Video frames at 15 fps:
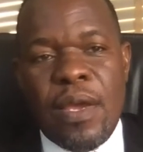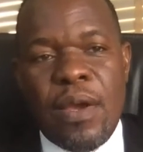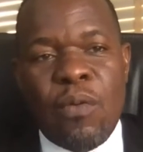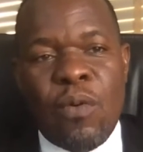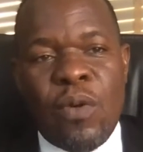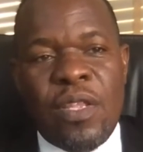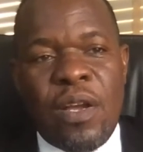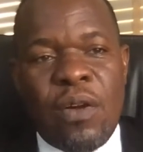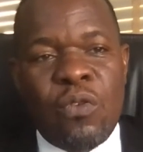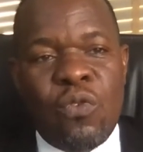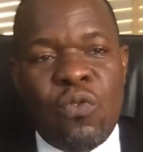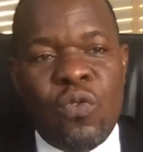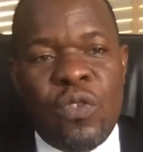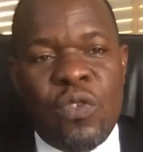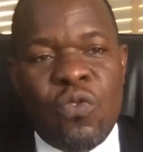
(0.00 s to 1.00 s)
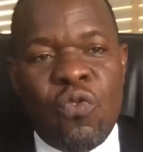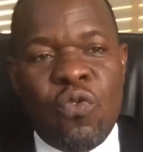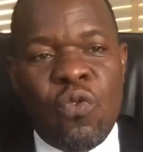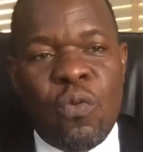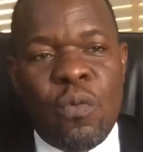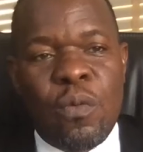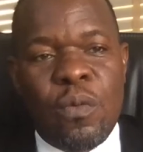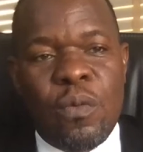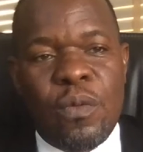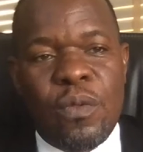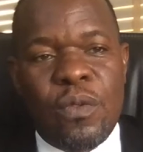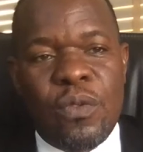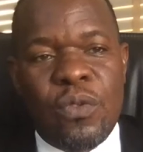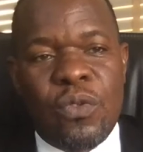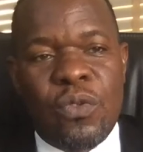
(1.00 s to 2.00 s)
What I will do is go
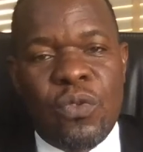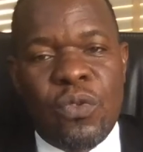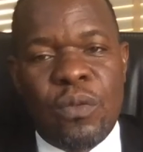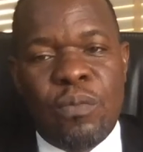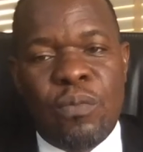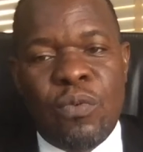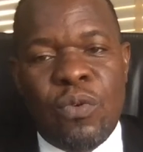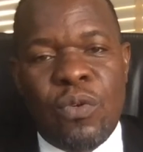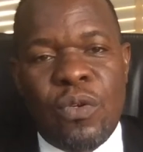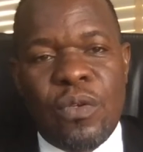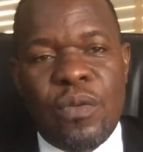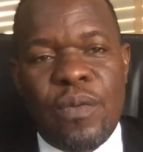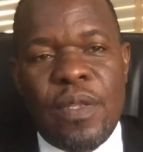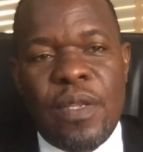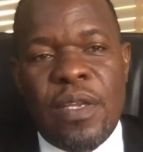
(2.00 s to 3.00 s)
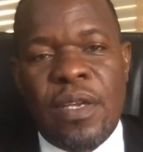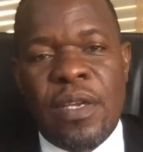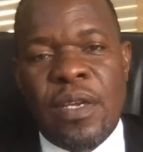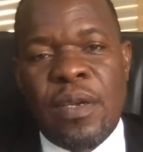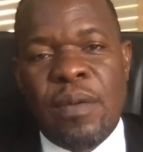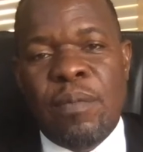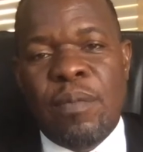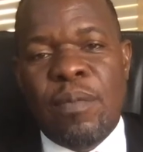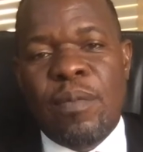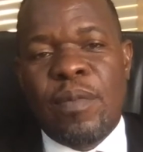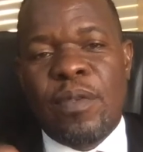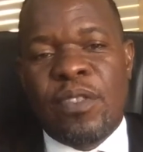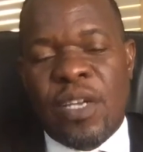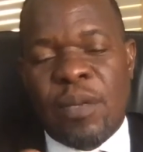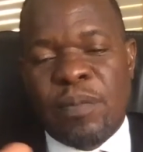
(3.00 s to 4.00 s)
to the book,
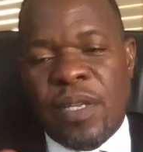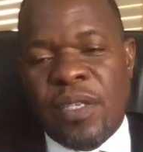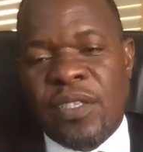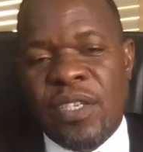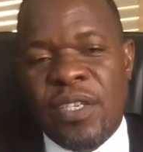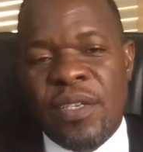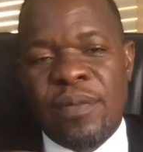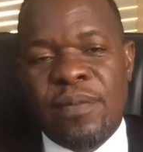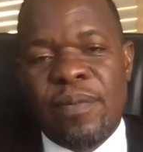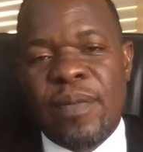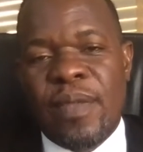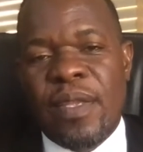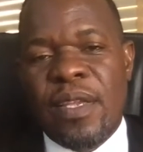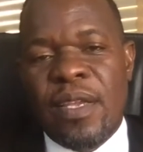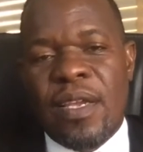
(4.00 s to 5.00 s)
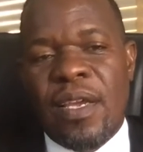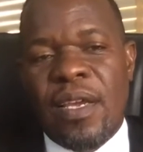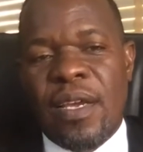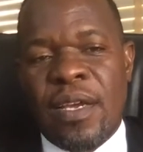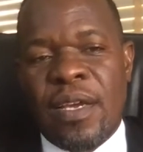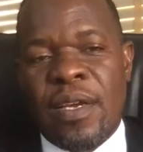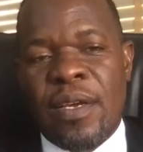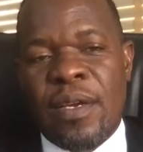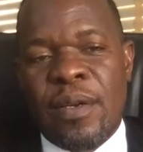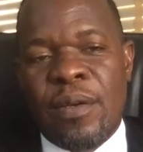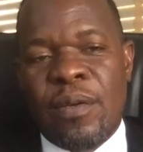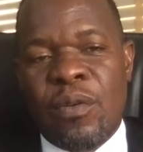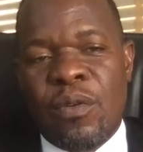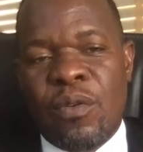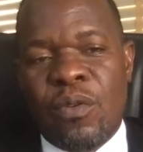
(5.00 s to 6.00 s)
chapter 10, uh,
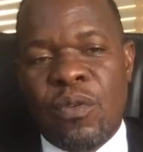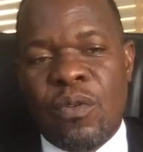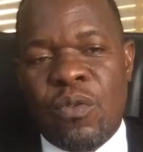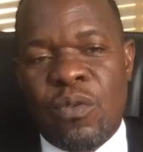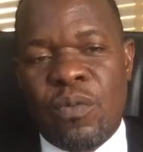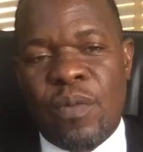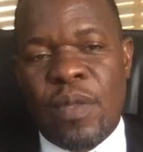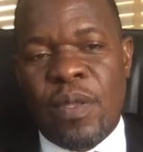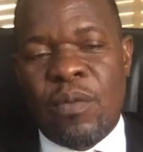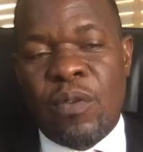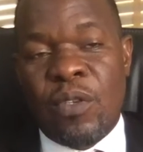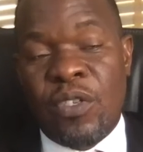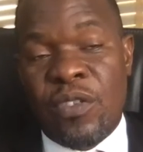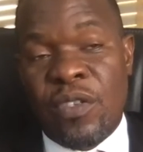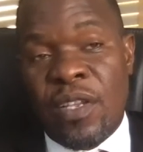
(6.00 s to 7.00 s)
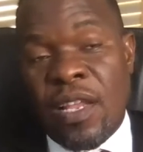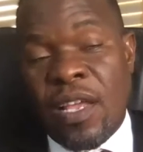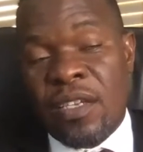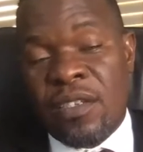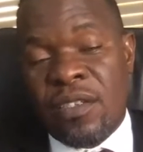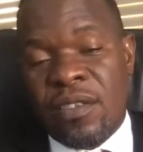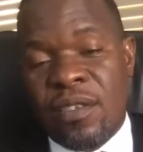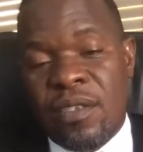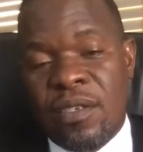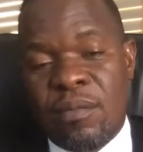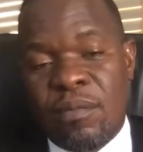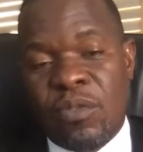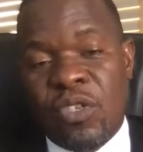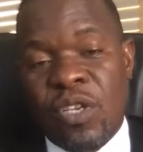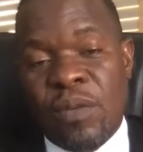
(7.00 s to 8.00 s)
which is the last
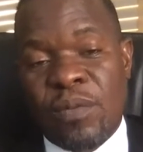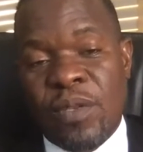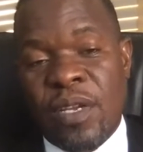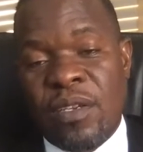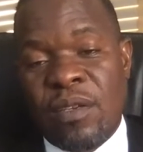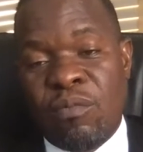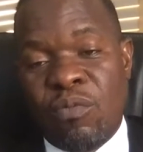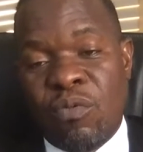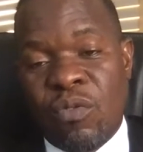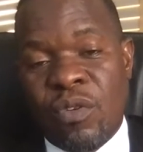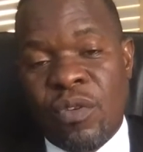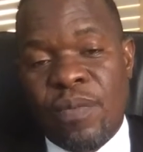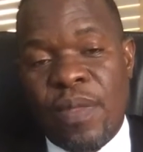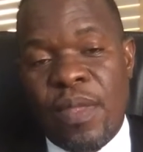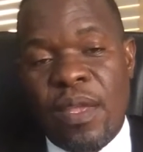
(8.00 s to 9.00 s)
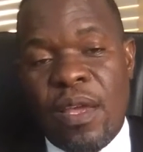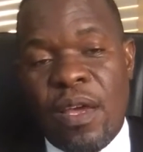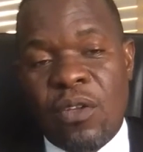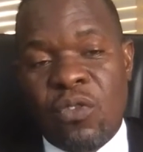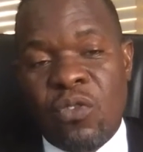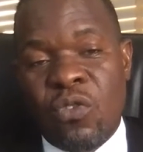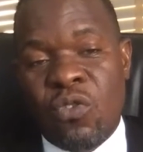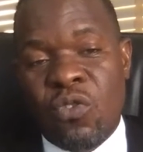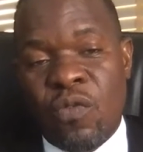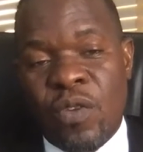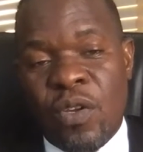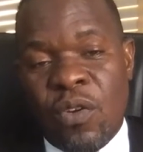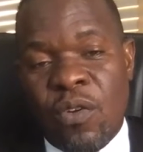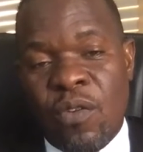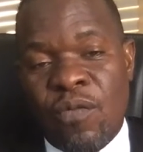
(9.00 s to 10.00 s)
chapter in the book, How to Resolve a
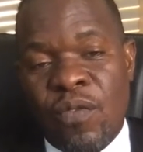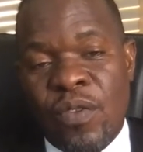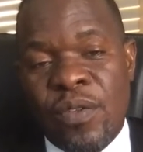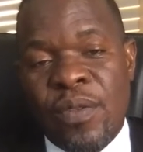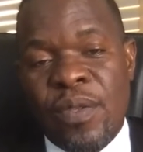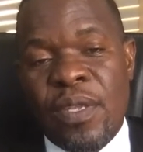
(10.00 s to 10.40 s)
Conflict.